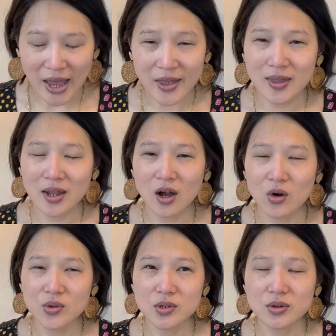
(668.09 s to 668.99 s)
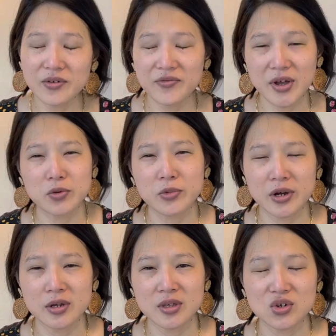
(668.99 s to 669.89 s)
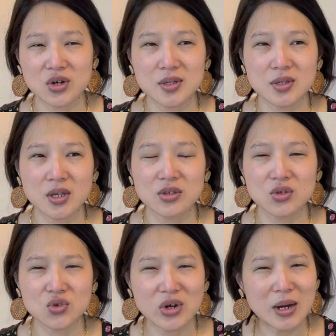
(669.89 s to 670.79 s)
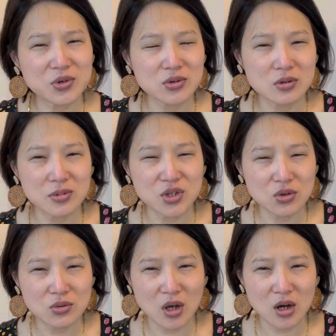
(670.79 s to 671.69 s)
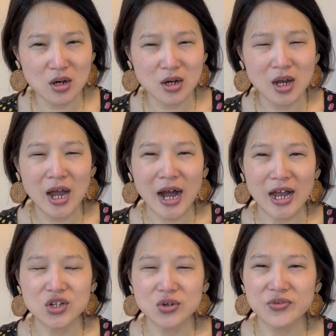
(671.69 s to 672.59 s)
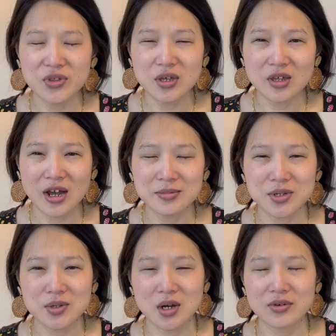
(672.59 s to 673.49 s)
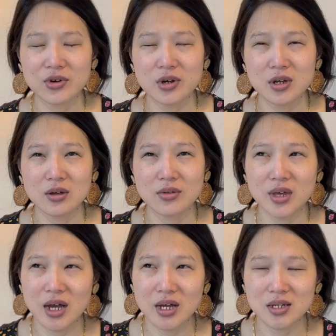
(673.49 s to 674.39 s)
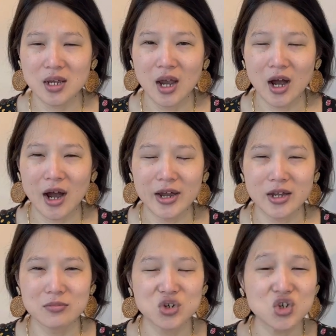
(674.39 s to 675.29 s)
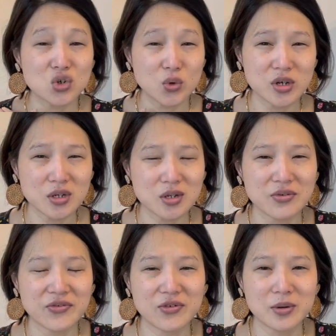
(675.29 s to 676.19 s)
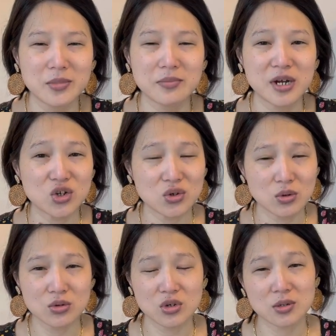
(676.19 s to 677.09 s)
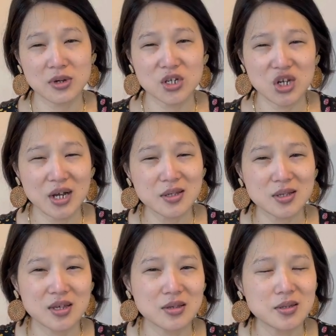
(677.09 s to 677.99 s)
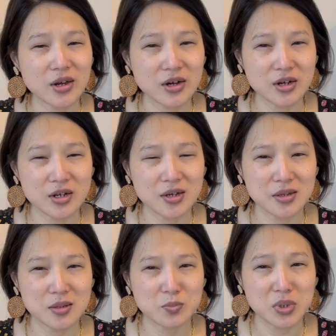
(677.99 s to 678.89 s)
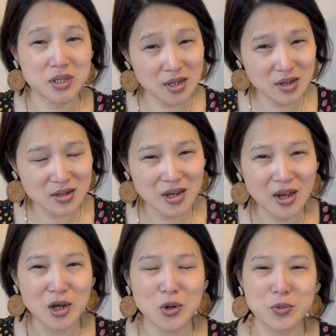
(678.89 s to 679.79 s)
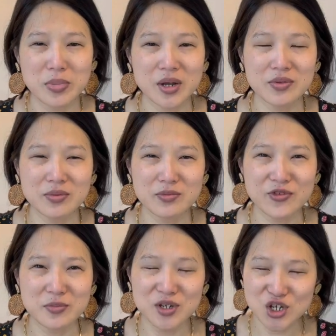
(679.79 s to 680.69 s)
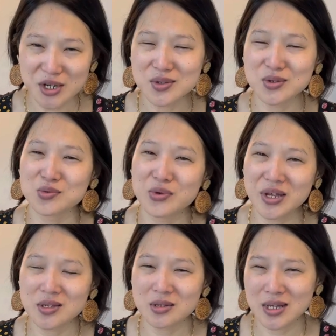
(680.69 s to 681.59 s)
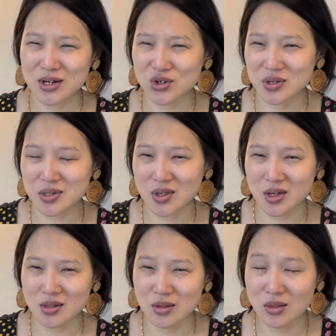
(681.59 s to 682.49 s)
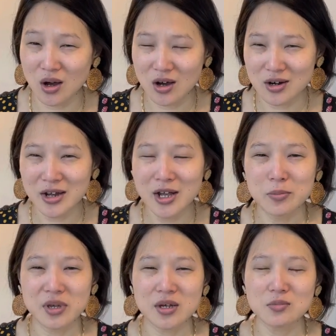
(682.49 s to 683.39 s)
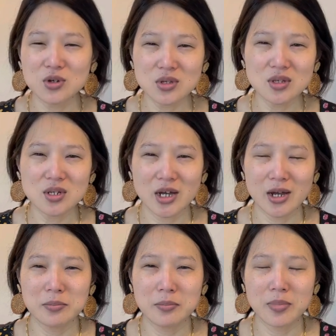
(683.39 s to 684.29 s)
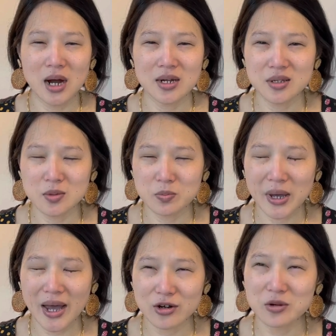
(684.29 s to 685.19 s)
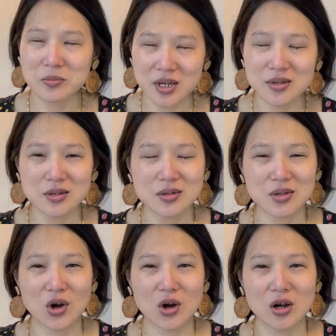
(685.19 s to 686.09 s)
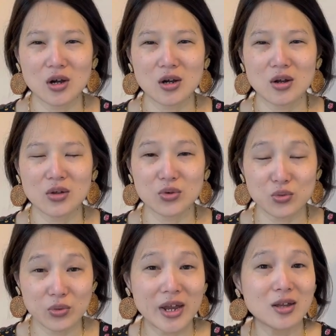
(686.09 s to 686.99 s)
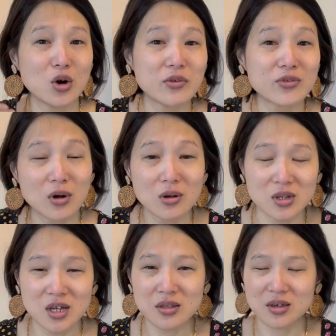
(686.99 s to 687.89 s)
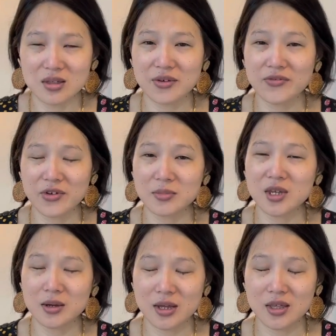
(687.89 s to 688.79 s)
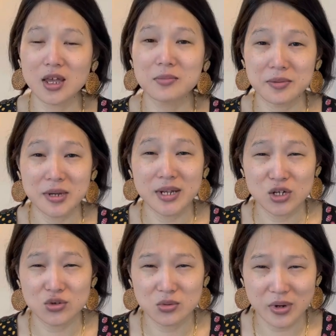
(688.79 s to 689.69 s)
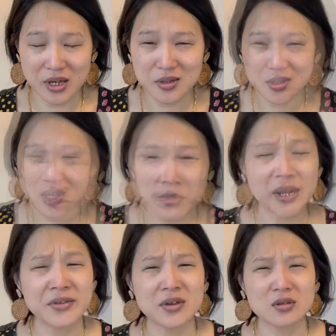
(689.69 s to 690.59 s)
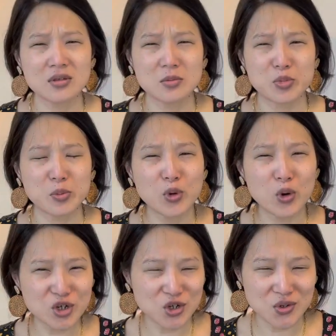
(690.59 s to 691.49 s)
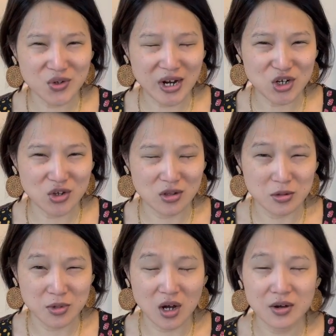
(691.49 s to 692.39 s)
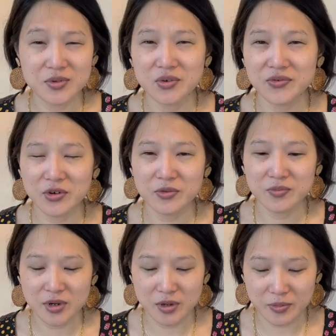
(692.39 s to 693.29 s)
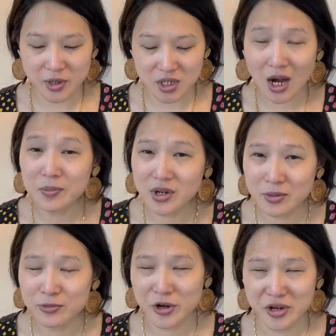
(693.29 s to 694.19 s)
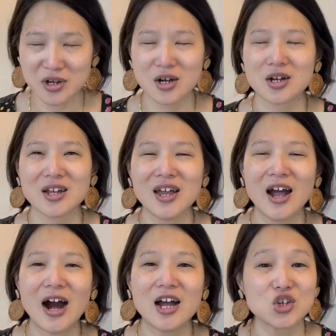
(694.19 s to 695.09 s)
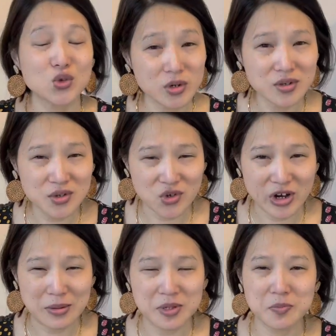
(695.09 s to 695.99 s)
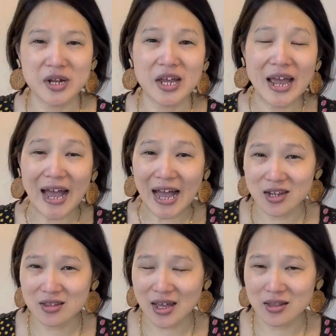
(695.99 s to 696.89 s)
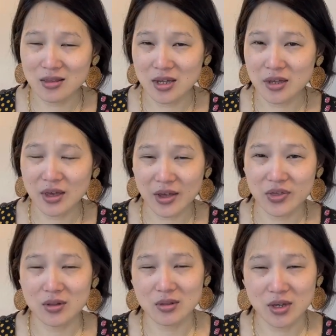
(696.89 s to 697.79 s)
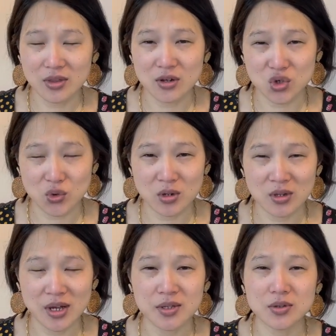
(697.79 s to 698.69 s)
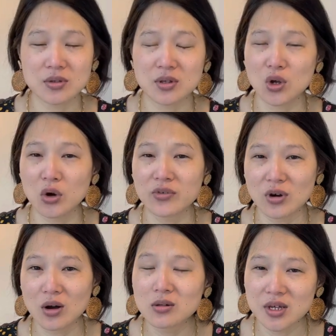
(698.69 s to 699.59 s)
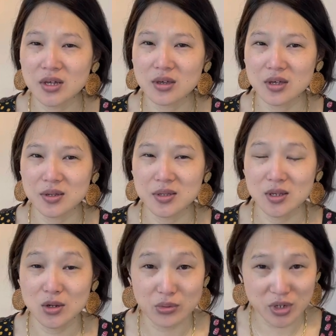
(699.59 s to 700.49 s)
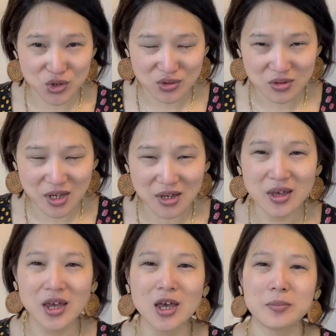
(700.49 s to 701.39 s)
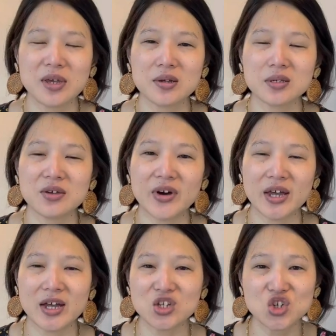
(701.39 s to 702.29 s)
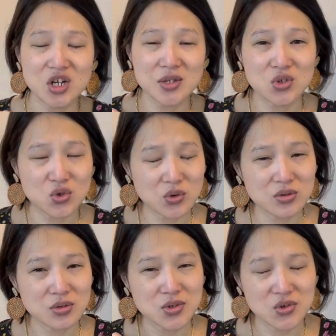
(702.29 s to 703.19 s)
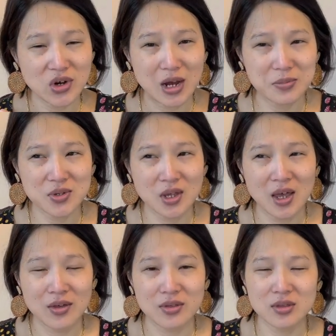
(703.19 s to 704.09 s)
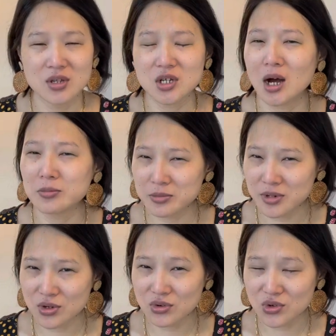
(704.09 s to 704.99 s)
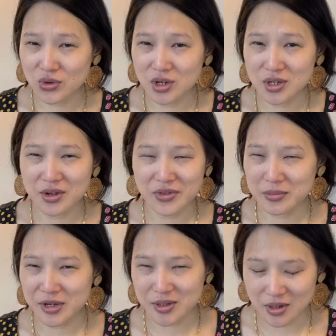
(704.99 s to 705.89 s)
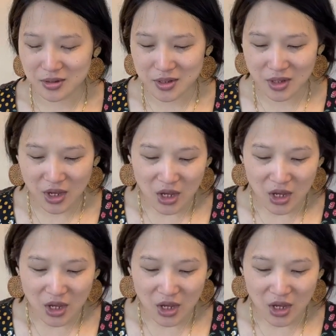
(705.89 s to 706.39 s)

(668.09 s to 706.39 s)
And then I also have found wearing that dress that the straps are a little bit too long. I do think that I'm discovering that I am short from my shoulder to my chest. Like, this area is petite, but from the chest to the waist, it's actually slightly long, because most of the time bodice pattern pieces are the right overall length. Like, they fit me at, they hit me my natural waist, but I think that the proportions are actually a little bit off. So for the, the top that I'm working on, I shortened the straps, but I added that length at the lengthen and shorten line so that the overall length is the original length, because if I had just shortened the straps, then the top would be too short, if that makes sense.